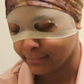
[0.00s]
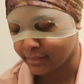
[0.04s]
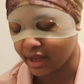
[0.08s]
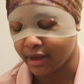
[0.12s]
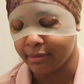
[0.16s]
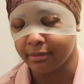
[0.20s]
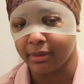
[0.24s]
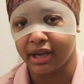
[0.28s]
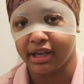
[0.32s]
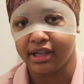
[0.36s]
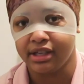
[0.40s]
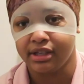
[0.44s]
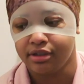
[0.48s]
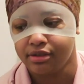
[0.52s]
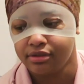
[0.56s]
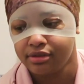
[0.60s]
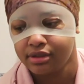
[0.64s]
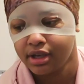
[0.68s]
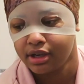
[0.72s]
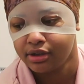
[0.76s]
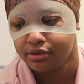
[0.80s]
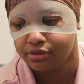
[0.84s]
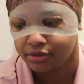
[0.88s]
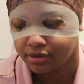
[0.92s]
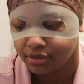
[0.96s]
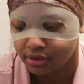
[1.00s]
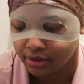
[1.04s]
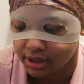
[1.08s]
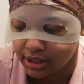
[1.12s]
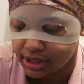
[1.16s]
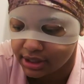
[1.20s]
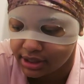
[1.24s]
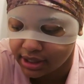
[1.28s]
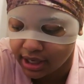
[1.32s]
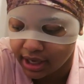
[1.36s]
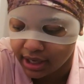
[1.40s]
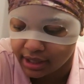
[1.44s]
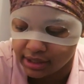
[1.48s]
And my heels are going on this
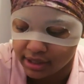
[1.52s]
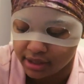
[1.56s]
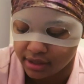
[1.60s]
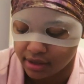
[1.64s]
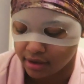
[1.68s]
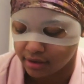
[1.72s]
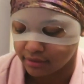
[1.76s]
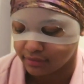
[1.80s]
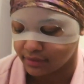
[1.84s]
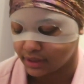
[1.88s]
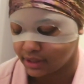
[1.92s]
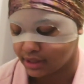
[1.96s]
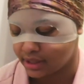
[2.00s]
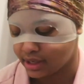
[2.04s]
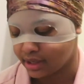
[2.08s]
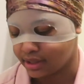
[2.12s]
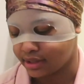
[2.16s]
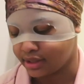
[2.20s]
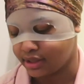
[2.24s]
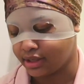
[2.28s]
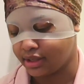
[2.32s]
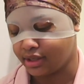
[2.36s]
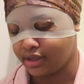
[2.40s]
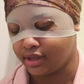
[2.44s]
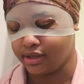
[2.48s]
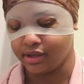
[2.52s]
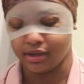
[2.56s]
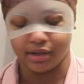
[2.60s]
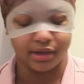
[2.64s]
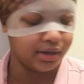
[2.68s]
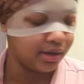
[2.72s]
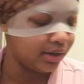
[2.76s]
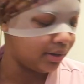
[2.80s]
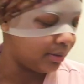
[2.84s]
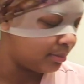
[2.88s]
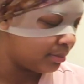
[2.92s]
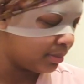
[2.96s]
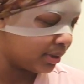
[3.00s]
side. They already kind of in
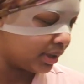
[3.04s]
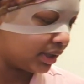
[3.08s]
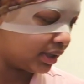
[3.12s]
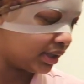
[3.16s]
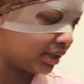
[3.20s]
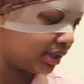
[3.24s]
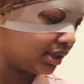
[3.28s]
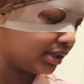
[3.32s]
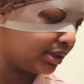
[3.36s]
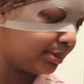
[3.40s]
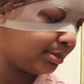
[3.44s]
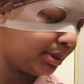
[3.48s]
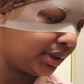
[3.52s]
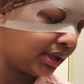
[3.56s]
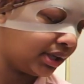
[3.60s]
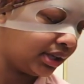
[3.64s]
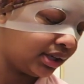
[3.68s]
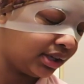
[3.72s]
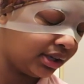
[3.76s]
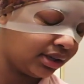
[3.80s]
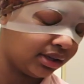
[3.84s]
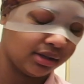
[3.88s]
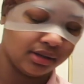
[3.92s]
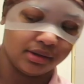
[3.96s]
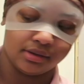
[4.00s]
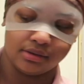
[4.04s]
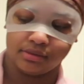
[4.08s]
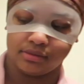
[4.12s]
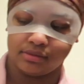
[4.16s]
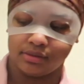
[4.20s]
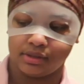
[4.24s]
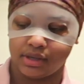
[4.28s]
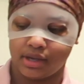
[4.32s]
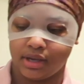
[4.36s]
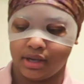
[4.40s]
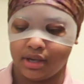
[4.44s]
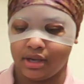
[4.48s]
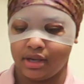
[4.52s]
here. I'm bringing these pink heels
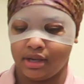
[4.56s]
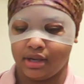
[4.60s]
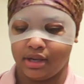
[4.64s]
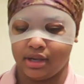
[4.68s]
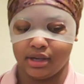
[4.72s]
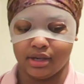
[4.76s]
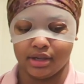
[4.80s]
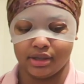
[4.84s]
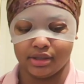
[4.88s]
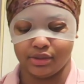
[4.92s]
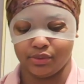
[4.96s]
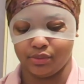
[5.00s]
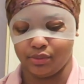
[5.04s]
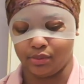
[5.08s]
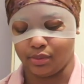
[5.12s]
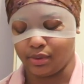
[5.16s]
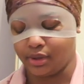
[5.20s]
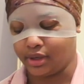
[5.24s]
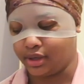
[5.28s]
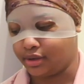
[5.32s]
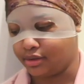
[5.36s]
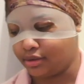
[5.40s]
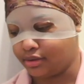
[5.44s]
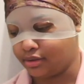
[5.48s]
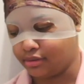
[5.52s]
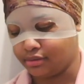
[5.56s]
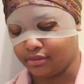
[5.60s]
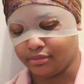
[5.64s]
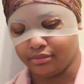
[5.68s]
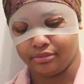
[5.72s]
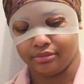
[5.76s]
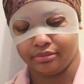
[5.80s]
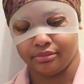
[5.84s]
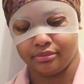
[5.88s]
as well.